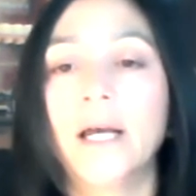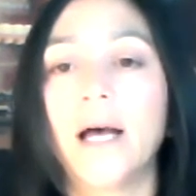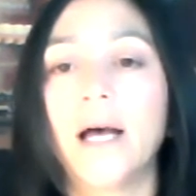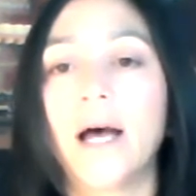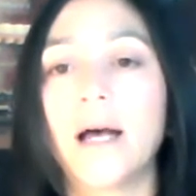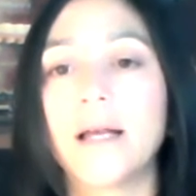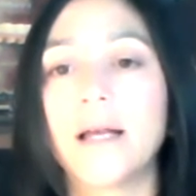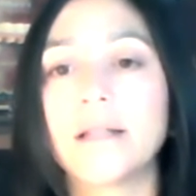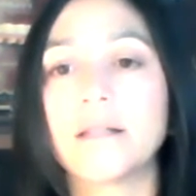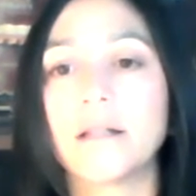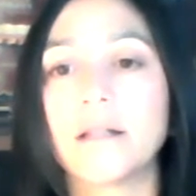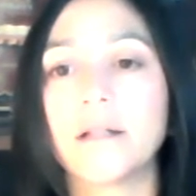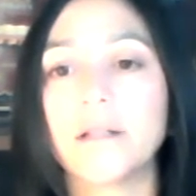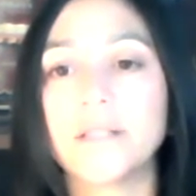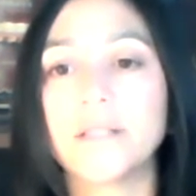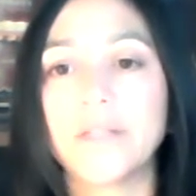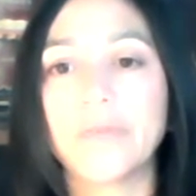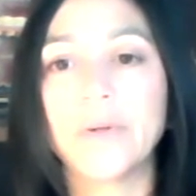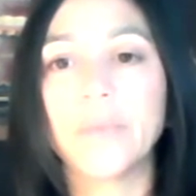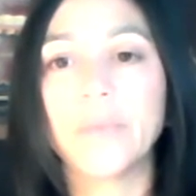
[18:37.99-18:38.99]
It's a little
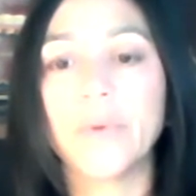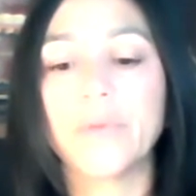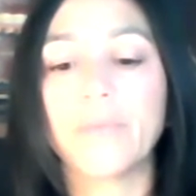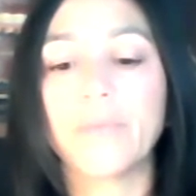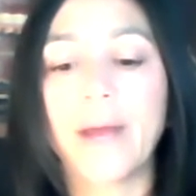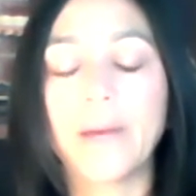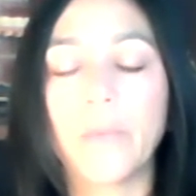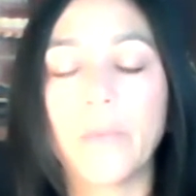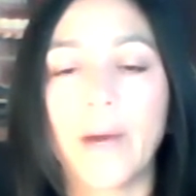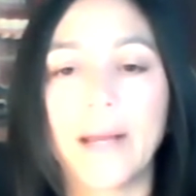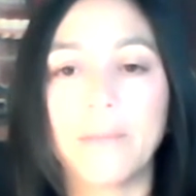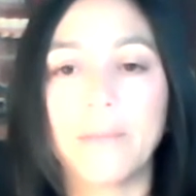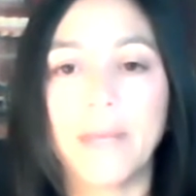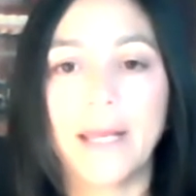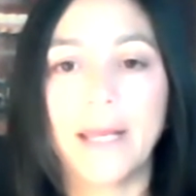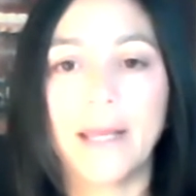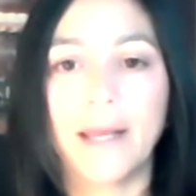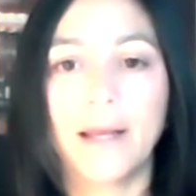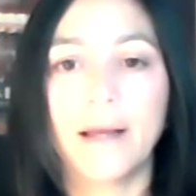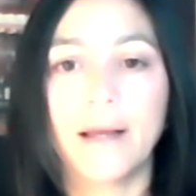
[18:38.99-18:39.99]
different with red
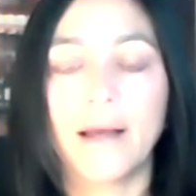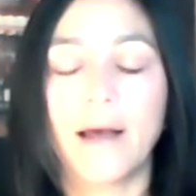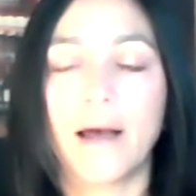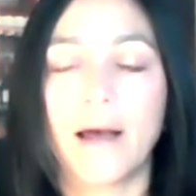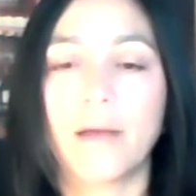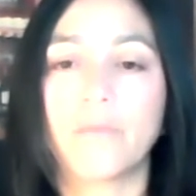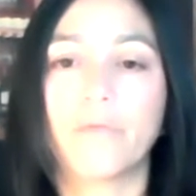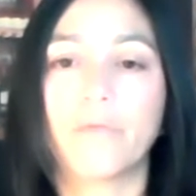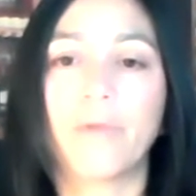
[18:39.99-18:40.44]
winemaking.